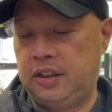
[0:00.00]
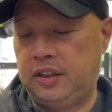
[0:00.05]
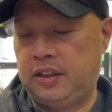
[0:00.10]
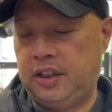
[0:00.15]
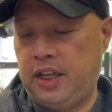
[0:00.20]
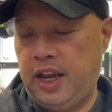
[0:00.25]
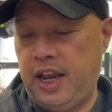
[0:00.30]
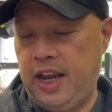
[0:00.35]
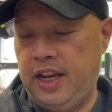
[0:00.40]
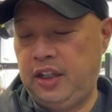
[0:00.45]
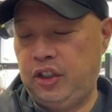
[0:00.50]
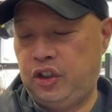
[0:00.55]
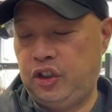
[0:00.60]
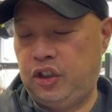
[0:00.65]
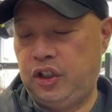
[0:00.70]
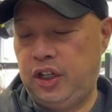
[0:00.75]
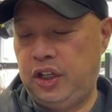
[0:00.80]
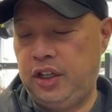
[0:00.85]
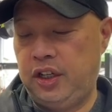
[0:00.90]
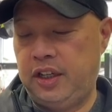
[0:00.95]

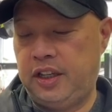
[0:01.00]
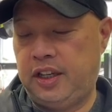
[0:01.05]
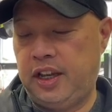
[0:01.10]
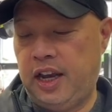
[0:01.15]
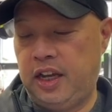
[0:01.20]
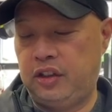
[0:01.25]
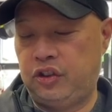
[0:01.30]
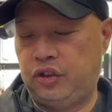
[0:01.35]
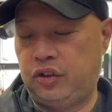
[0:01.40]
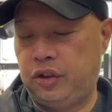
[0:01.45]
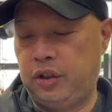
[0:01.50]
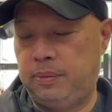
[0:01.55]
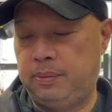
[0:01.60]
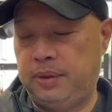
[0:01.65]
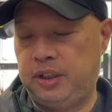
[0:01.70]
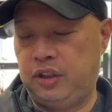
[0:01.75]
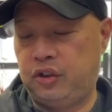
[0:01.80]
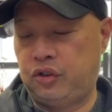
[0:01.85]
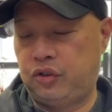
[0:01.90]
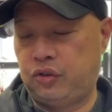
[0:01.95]
tension that should
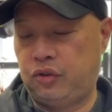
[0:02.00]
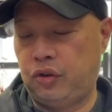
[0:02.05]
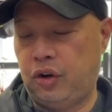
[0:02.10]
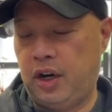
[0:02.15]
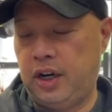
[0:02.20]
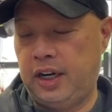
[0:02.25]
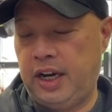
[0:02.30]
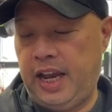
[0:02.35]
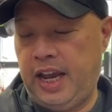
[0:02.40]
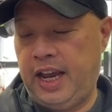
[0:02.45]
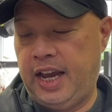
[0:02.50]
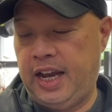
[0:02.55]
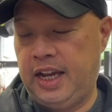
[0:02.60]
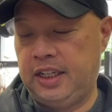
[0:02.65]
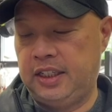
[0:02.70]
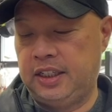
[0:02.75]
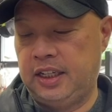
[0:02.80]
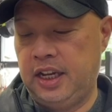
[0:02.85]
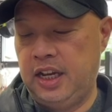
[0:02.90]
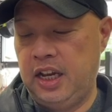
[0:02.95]
be strung
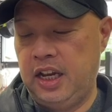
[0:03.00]
at,